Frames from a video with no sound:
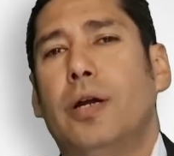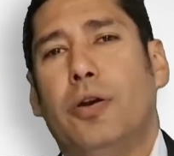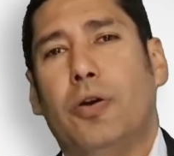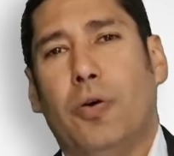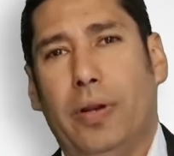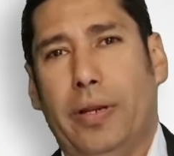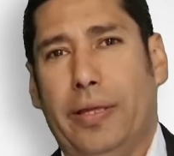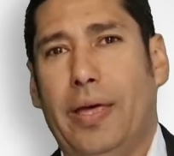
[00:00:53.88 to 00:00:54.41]

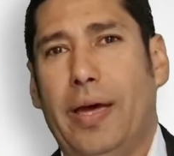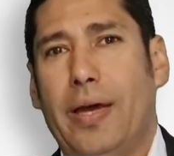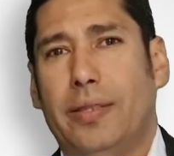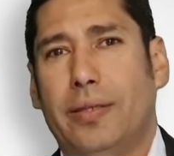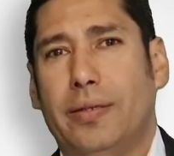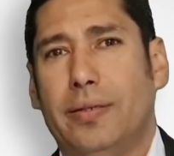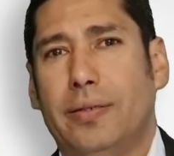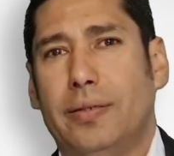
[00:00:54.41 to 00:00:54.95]
Not only
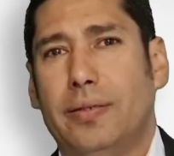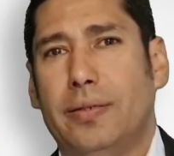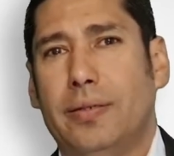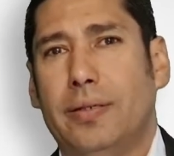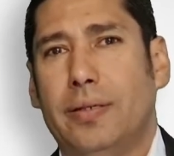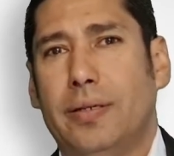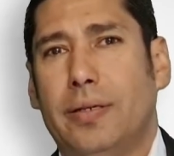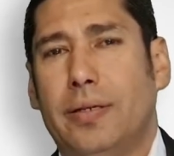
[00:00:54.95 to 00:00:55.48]
that,
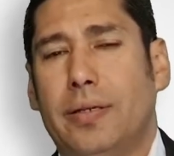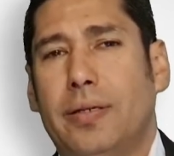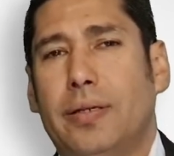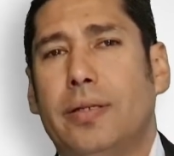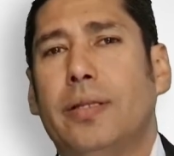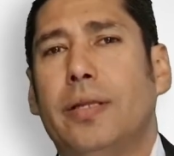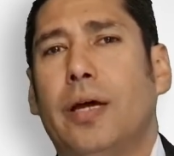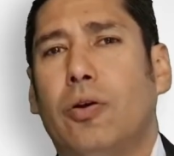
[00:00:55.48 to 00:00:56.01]

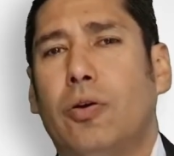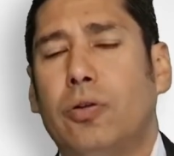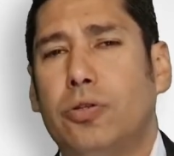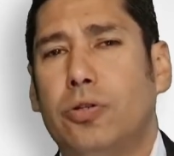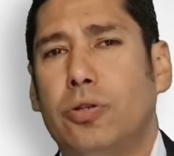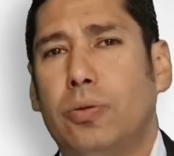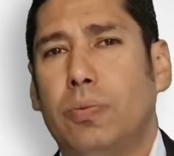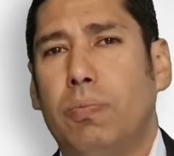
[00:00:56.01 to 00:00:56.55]
they are
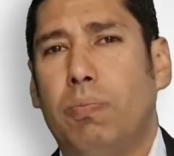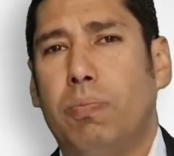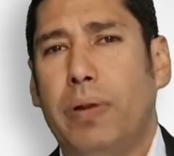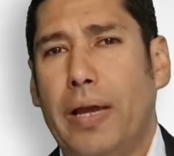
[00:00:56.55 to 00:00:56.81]
also